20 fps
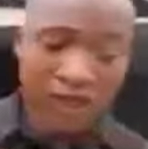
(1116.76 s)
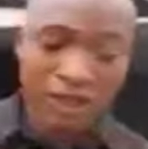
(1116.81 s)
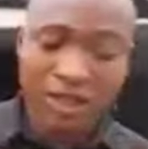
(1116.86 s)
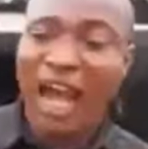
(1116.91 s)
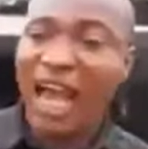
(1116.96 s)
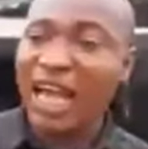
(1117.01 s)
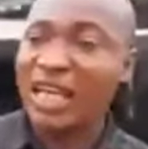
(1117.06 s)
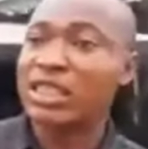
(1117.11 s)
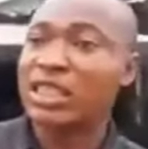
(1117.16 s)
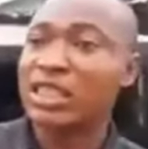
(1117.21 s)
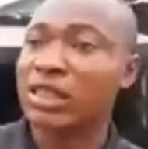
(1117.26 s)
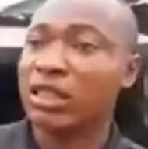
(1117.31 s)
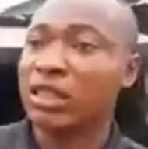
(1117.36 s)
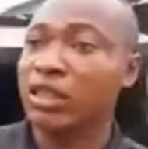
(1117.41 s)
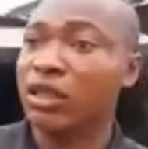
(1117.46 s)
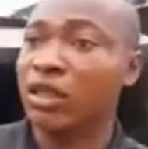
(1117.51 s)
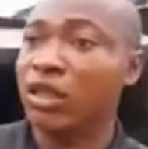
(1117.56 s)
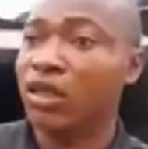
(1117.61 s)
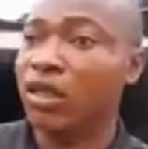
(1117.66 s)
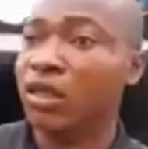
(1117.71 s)
There is
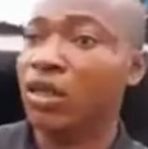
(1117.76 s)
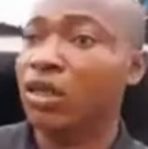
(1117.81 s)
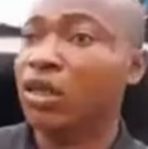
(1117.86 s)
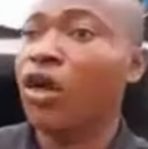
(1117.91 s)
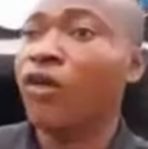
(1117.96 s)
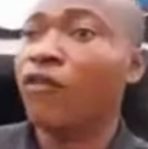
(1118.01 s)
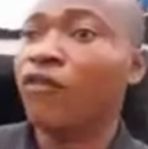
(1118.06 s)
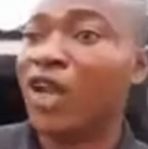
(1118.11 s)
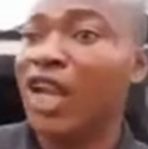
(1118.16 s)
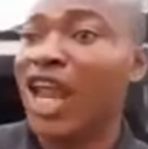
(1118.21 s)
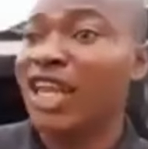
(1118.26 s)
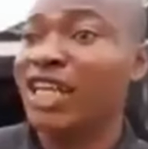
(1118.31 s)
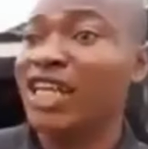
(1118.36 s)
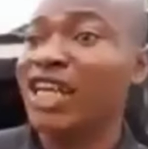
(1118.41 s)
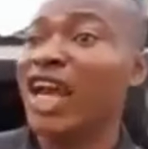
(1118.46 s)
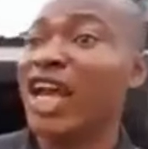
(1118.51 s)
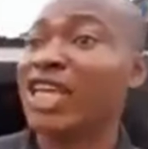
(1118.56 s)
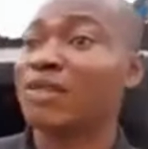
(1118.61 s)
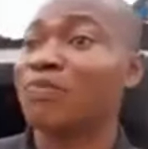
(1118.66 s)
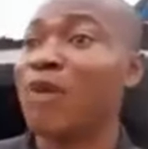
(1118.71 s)
Fulani
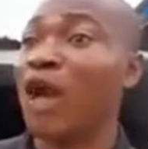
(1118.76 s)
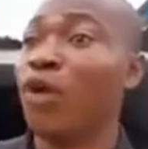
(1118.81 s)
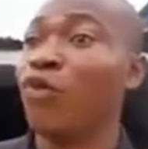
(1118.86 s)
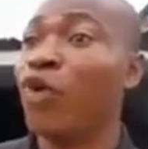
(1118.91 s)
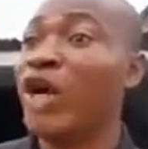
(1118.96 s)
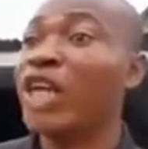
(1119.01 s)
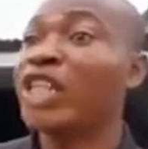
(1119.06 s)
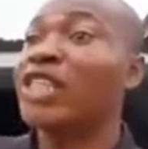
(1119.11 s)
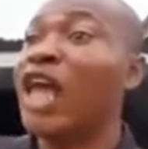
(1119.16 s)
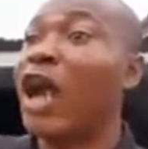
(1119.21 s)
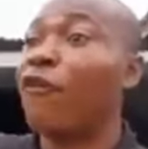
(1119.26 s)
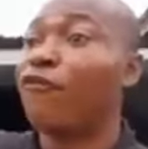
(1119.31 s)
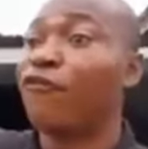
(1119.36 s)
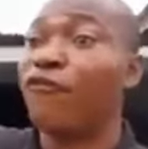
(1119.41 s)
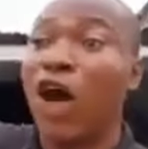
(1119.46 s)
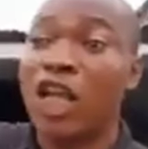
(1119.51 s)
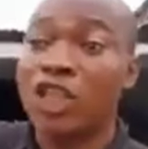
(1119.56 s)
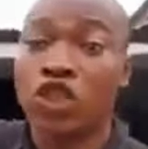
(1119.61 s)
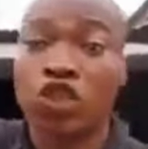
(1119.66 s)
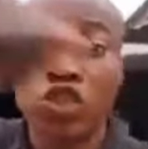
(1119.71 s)
herdsmen with the
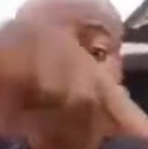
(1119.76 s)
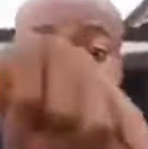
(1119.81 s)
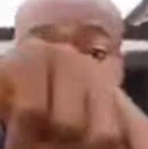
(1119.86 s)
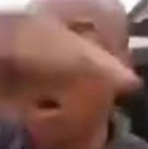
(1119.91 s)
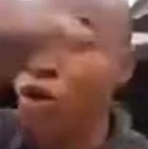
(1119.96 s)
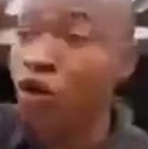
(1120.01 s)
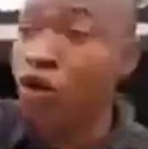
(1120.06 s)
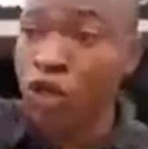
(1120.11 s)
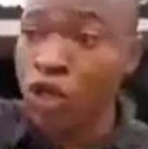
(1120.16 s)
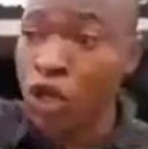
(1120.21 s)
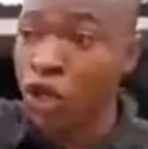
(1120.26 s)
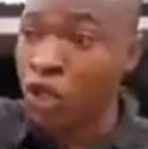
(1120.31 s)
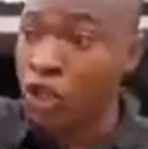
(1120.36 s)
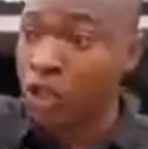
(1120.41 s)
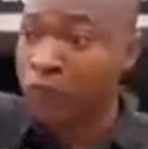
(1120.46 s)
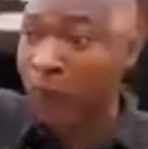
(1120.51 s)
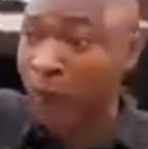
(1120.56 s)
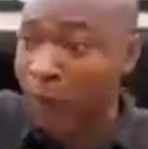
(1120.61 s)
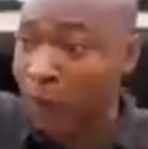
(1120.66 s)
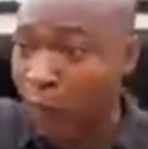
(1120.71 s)
first you
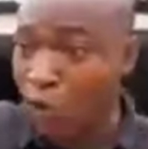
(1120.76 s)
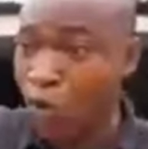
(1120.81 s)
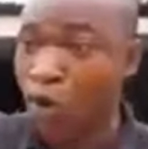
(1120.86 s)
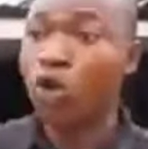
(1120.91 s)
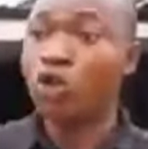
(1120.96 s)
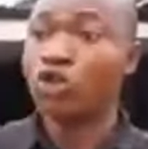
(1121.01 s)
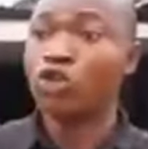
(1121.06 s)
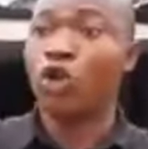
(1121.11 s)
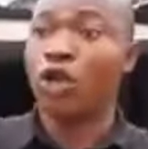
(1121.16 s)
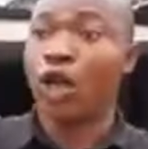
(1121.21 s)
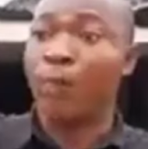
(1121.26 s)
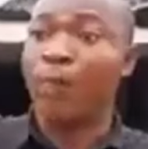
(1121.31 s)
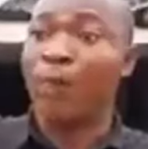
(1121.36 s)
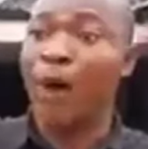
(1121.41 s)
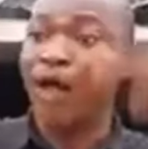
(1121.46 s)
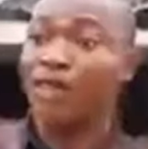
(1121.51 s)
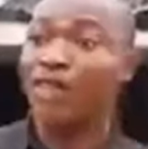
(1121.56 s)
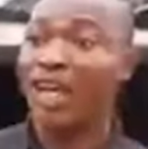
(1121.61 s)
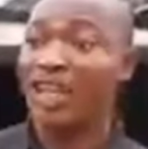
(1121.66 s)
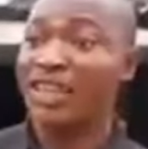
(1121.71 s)
news people to
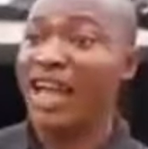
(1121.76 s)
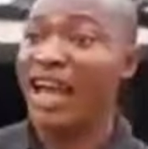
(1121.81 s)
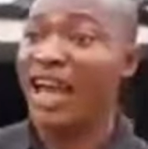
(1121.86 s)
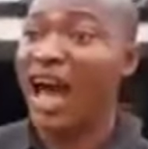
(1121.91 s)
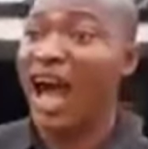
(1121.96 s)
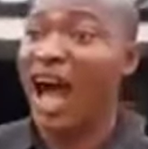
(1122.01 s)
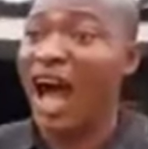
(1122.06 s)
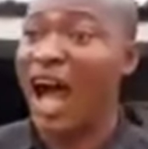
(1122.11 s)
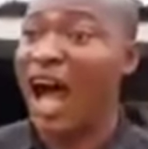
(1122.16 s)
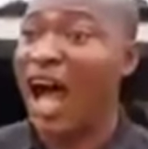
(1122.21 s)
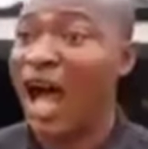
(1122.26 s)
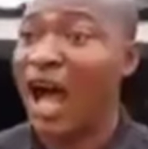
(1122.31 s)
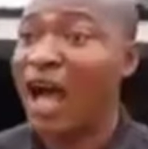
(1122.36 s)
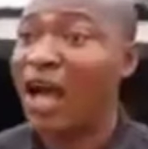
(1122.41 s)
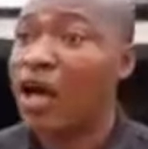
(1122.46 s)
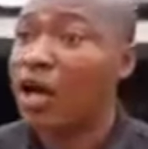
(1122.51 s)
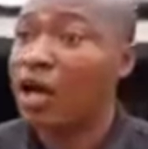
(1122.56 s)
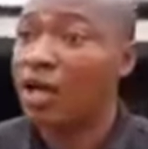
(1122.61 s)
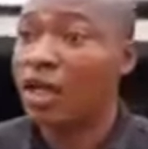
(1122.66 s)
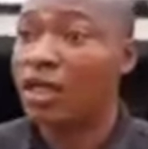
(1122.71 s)
report that they are
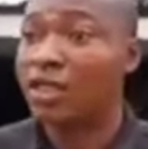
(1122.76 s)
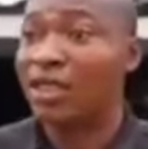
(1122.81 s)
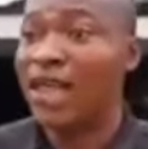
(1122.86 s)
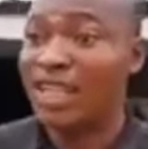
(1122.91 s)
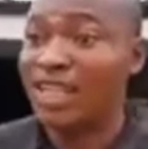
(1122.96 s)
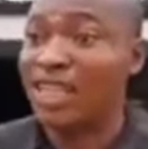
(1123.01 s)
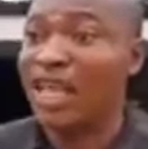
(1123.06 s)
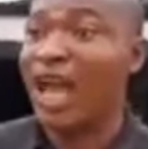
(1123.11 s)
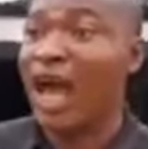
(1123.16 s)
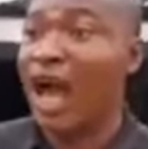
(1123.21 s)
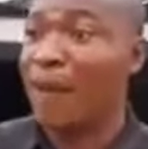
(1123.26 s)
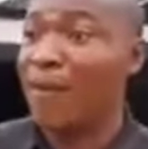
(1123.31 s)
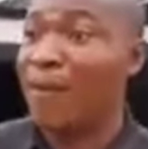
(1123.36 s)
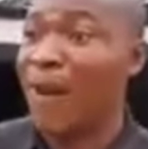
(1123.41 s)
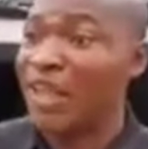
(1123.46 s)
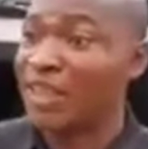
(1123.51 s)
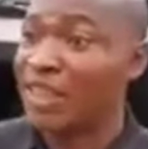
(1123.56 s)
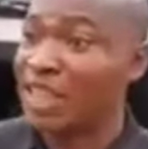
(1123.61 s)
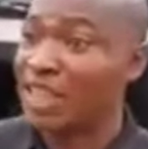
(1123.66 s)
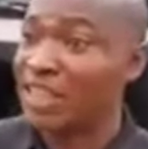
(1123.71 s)

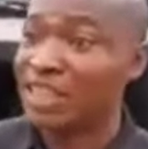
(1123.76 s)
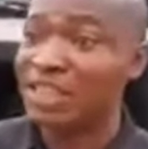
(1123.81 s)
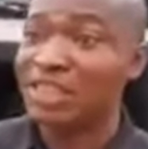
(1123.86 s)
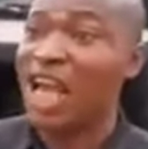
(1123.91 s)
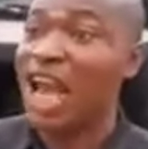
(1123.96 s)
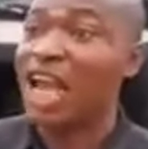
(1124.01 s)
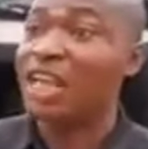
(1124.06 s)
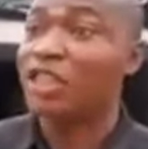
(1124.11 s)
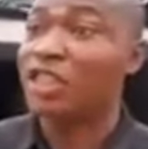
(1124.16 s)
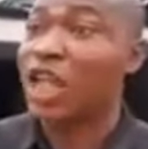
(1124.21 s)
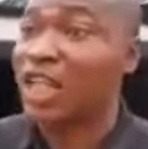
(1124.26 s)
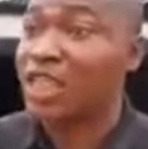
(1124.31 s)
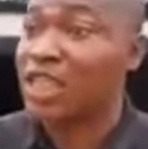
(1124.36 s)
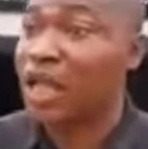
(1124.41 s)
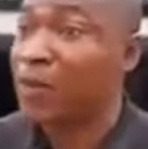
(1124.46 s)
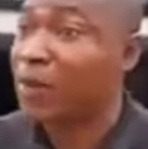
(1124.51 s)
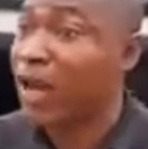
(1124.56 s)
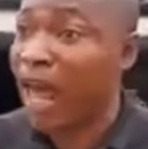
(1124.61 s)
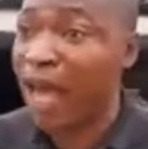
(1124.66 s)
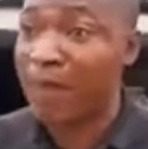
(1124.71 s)
bandits. There is
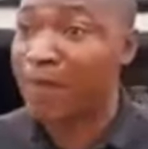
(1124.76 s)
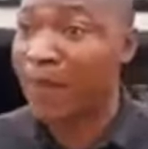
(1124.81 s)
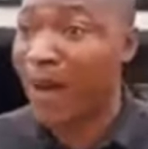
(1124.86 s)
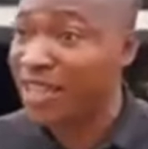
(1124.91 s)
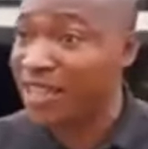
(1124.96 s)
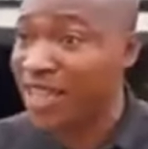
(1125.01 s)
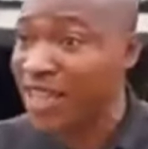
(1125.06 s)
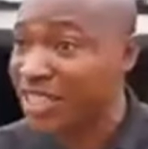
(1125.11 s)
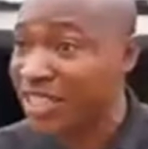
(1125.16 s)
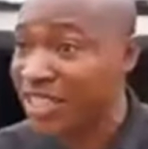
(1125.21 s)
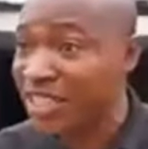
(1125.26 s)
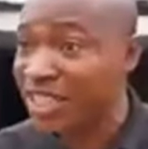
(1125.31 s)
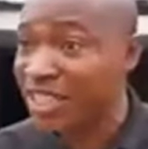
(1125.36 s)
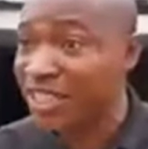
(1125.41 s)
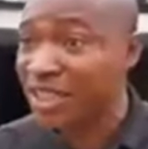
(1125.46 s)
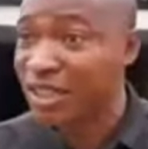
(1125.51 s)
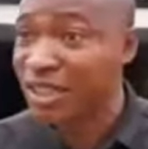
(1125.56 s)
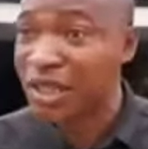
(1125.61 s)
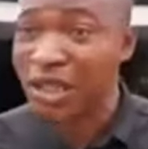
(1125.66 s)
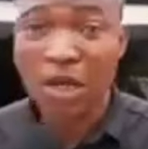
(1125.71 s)
nothing like bandits.
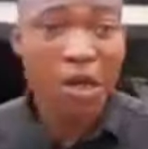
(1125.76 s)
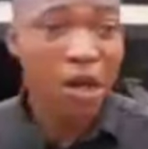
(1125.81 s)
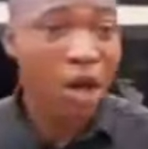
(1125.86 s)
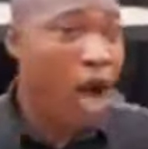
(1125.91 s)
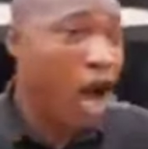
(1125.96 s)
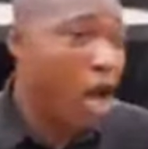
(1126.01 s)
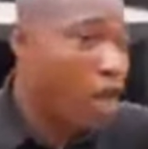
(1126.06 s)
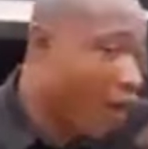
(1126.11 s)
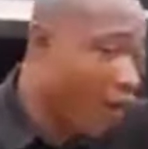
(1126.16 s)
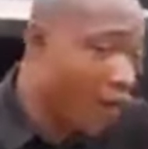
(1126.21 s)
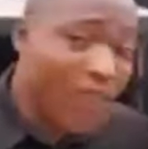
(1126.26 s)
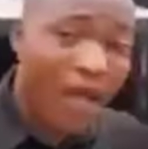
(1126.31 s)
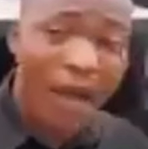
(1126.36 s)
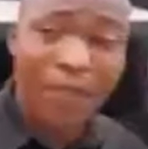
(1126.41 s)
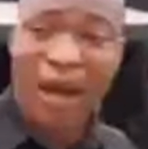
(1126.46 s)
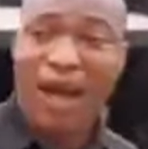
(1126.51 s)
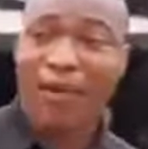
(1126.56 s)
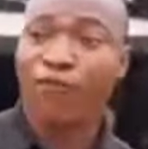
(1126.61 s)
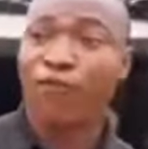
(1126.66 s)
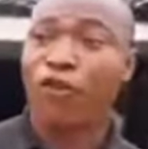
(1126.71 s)
All of
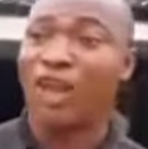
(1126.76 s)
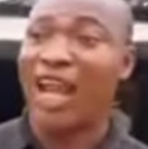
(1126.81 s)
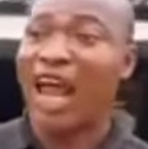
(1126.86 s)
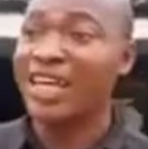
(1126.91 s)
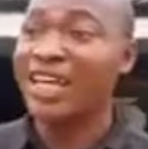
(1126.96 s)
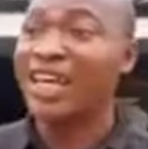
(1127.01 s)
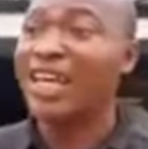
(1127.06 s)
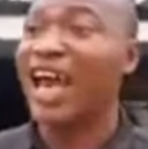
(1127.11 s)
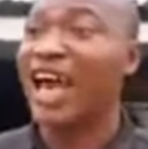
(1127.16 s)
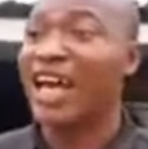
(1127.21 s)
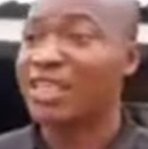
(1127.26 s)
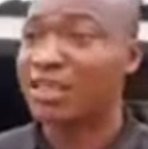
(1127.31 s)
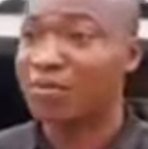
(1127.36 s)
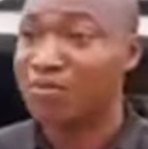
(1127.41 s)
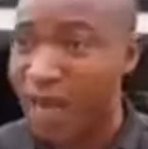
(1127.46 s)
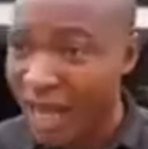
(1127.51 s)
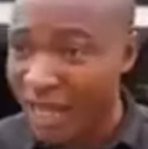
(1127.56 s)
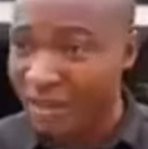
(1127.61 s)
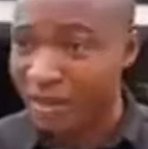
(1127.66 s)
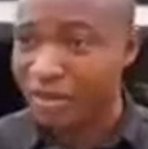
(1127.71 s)
them are Fulani
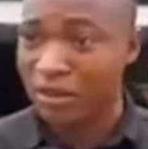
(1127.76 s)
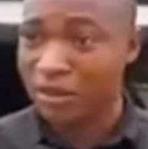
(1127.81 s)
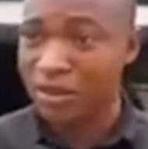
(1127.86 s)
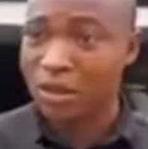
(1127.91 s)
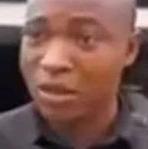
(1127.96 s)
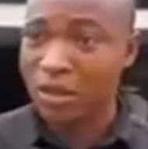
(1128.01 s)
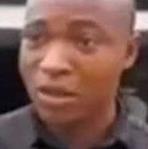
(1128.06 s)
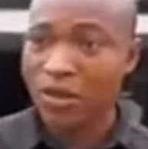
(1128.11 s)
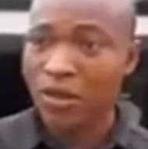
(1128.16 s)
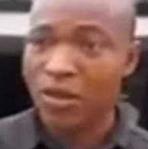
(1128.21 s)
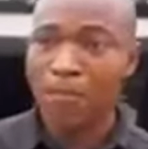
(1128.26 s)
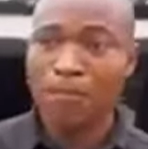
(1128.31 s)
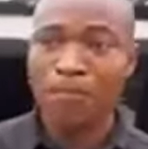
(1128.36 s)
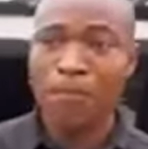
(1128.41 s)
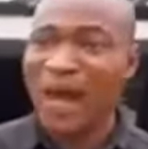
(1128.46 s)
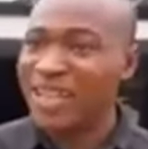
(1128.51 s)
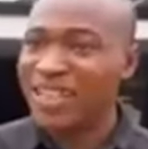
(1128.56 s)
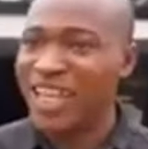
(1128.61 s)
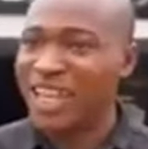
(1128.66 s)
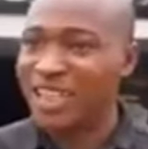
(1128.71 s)
herdsmen.
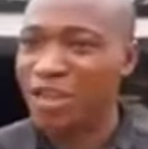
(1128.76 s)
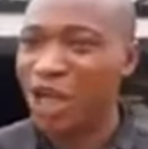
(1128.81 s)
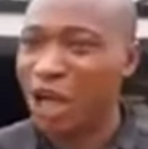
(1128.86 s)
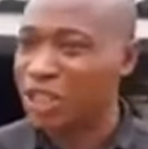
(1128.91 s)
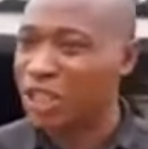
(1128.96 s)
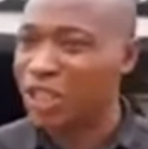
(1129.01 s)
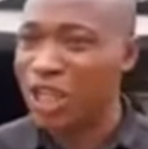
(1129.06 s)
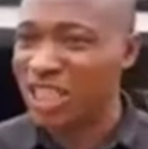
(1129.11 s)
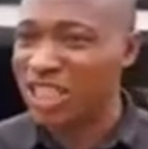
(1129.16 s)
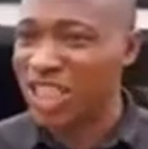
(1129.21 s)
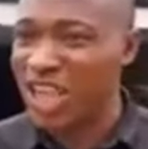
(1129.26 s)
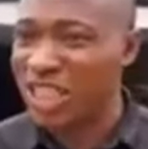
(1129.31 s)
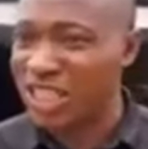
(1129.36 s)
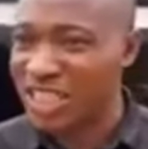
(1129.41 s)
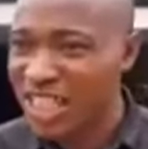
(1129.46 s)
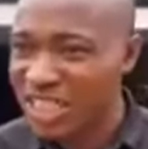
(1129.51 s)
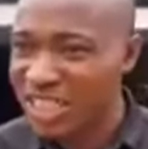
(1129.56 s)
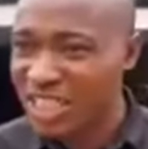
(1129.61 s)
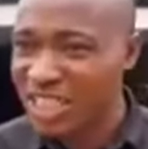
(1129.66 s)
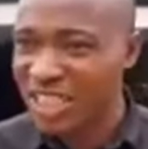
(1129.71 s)
Bandit does not
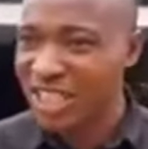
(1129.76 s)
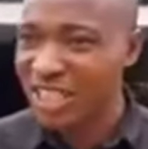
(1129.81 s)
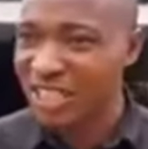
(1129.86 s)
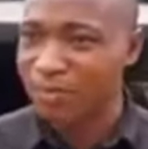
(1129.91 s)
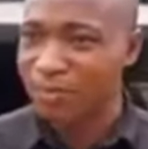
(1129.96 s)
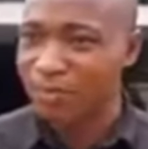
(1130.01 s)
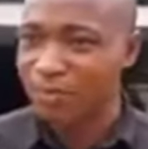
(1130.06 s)
exist.